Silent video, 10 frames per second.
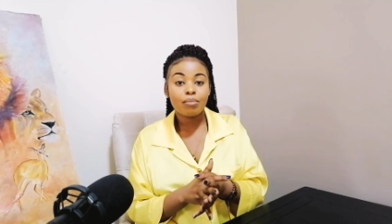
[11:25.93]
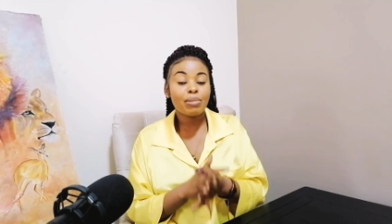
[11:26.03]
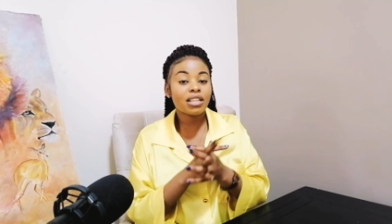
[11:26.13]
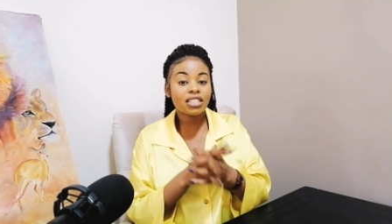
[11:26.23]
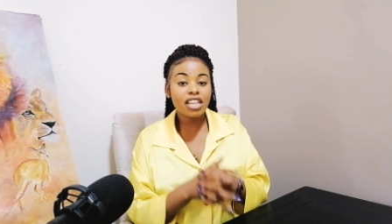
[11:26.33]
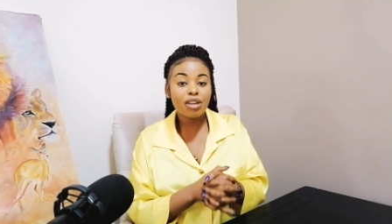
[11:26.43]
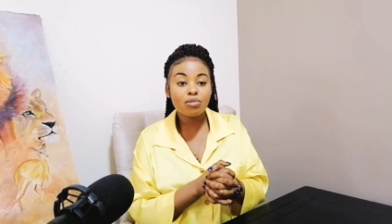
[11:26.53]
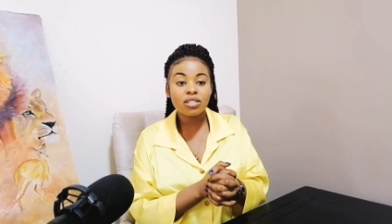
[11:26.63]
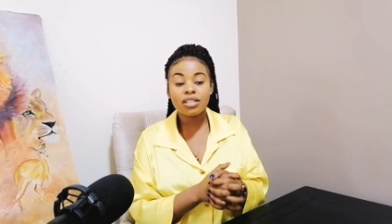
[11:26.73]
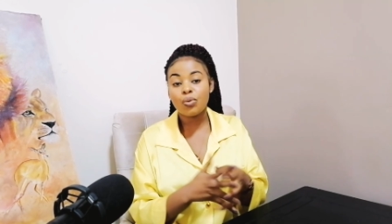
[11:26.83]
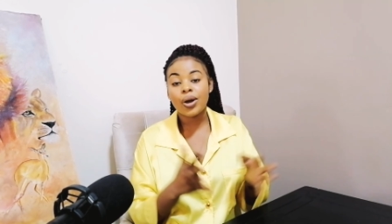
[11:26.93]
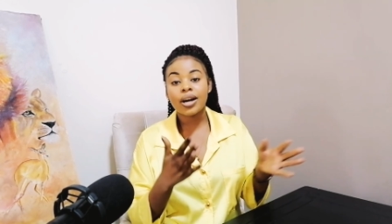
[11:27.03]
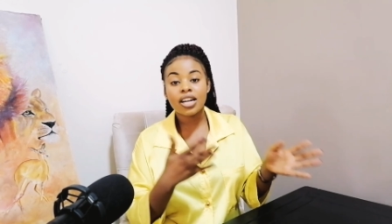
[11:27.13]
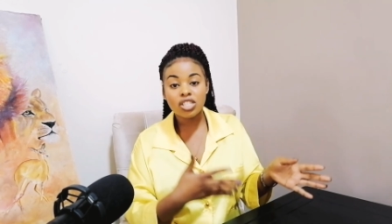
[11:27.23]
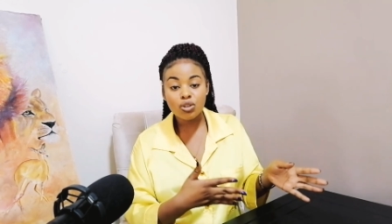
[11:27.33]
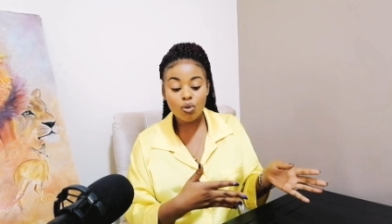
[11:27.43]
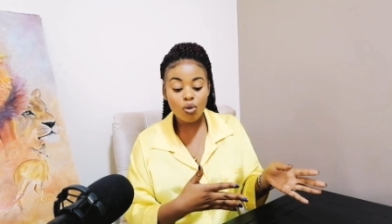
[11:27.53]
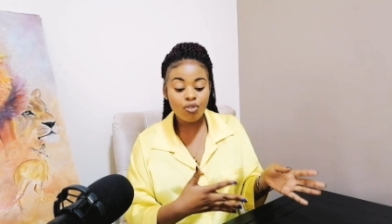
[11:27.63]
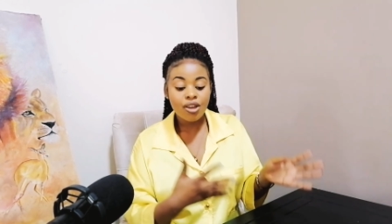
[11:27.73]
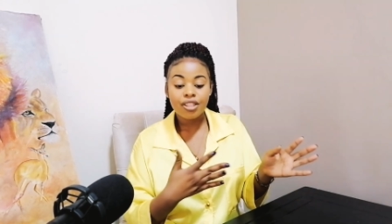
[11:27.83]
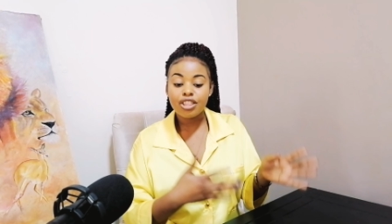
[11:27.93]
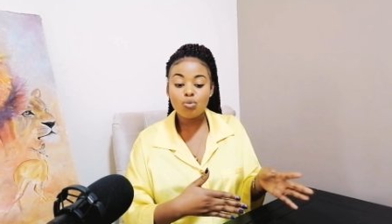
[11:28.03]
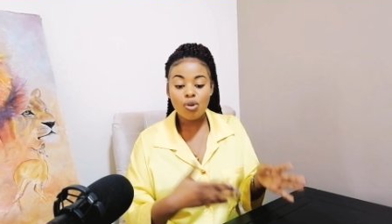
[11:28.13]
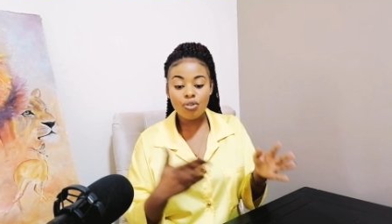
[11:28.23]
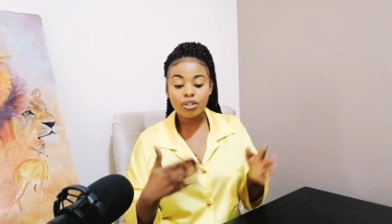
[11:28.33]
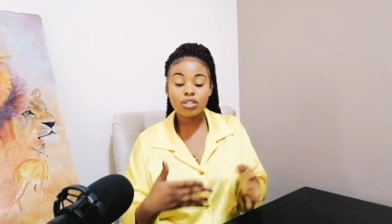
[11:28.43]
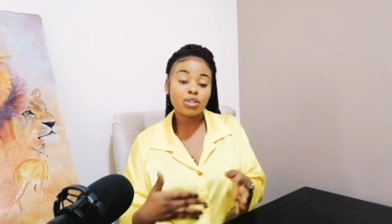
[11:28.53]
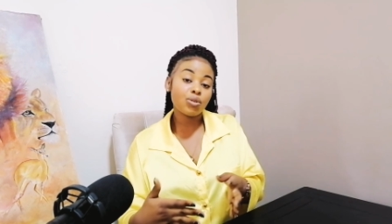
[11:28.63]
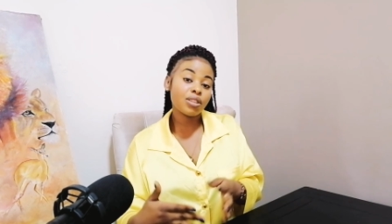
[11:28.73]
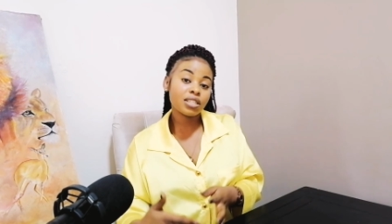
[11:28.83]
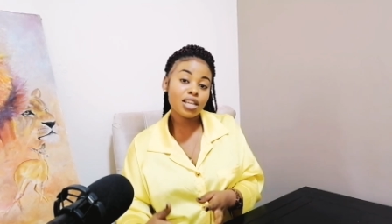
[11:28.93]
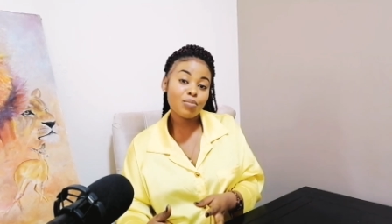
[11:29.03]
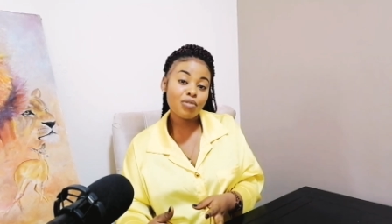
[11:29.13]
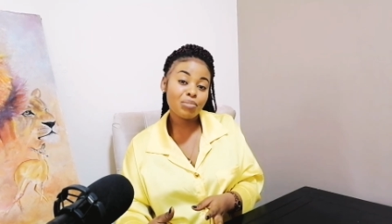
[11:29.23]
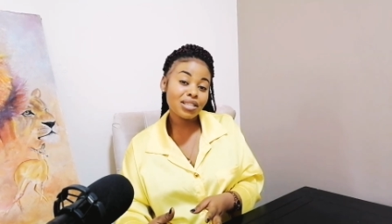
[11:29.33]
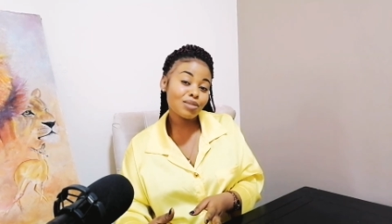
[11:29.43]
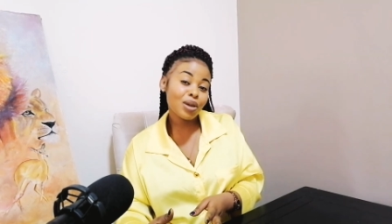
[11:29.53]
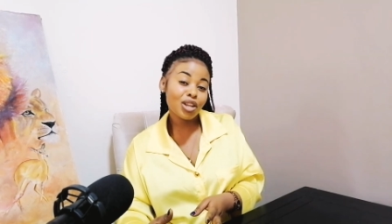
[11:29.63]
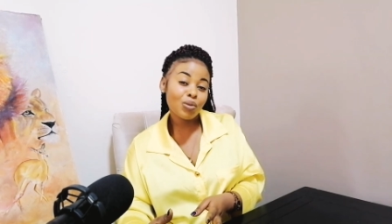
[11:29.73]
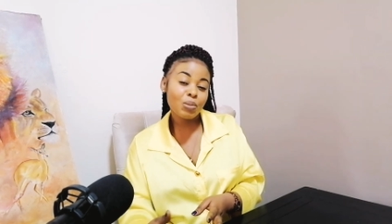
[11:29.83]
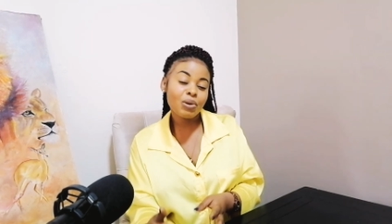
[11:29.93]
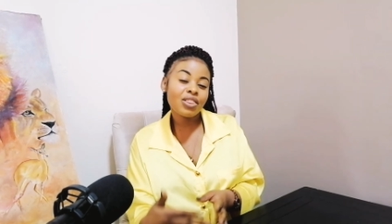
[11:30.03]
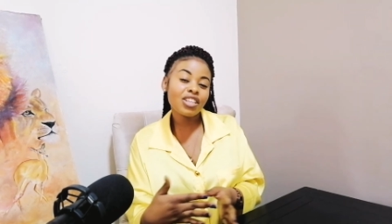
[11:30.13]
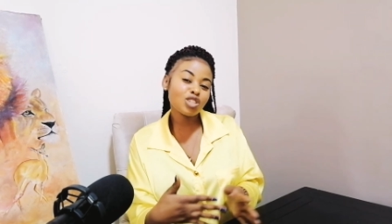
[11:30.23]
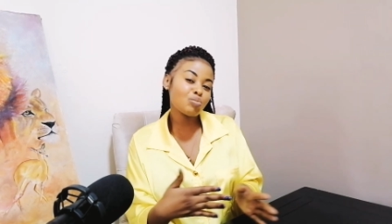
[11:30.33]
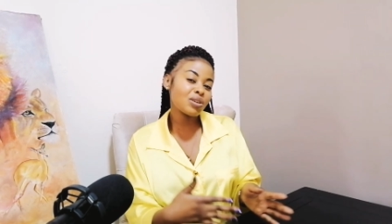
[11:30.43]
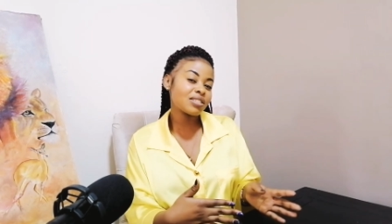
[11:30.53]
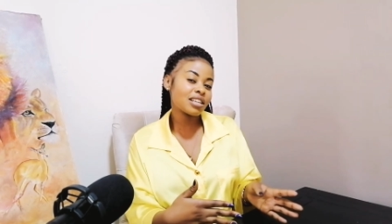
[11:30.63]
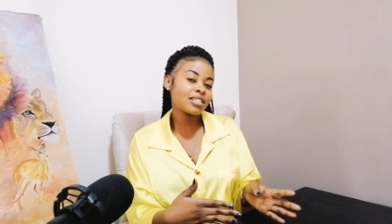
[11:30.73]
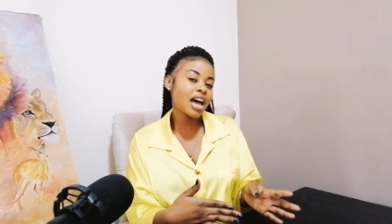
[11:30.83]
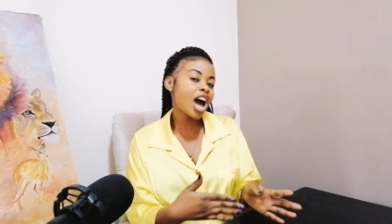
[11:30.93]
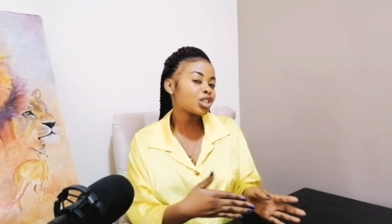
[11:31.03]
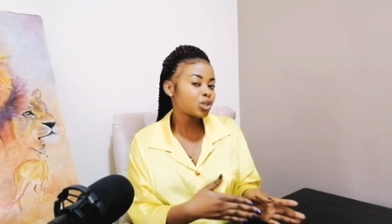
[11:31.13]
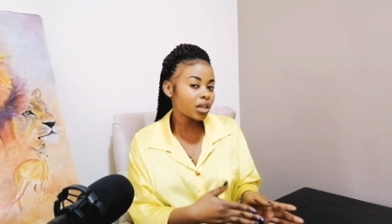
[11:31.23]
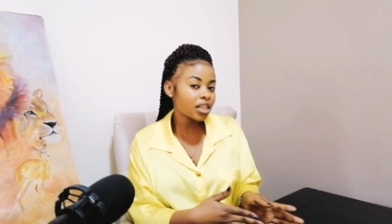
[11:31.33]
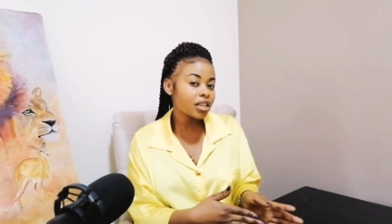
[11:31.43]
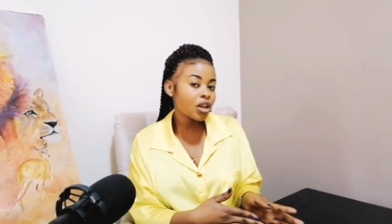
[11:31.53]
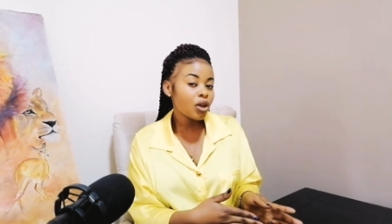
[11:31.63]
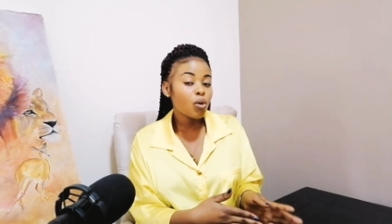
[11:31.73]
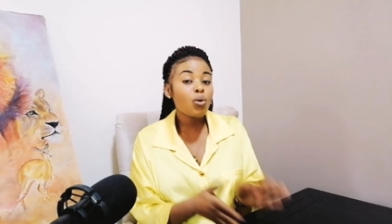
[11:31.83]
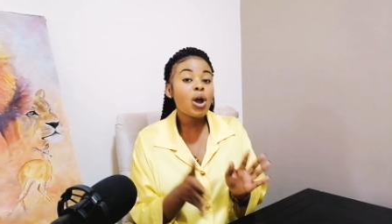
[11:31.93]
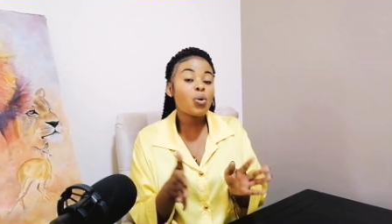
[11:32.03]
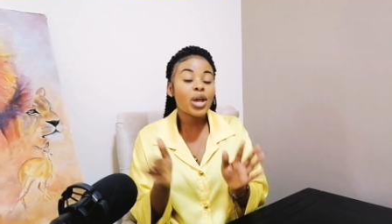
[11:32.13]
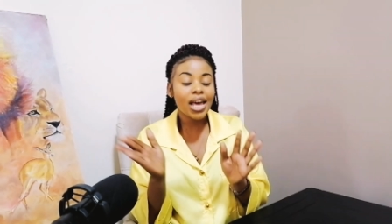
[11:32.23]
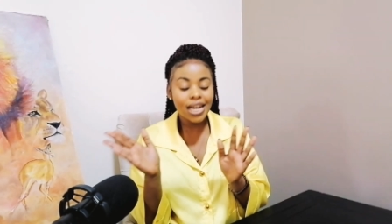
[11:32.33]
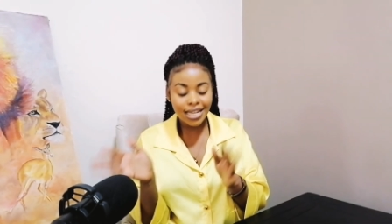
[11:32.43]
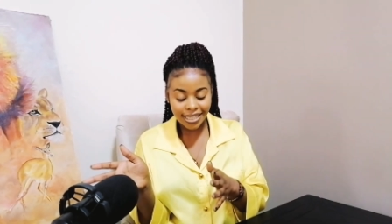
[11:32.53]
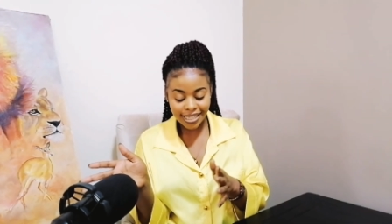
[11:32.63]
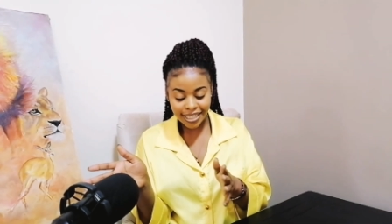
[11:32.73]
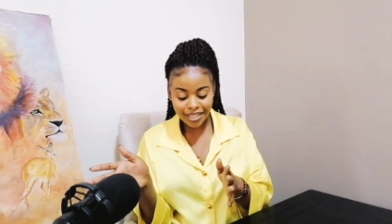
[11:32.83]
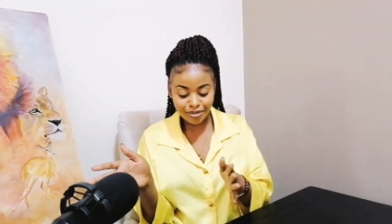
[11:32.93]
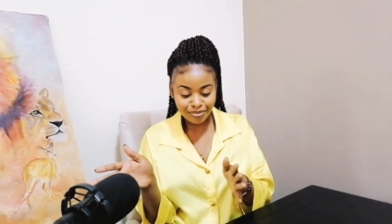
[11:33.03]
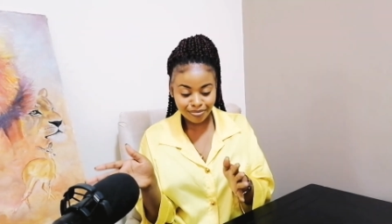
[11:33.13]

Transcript: by the time you say we're cutting off then we're reducing on the time we've been spending with them this means that actually where we are needing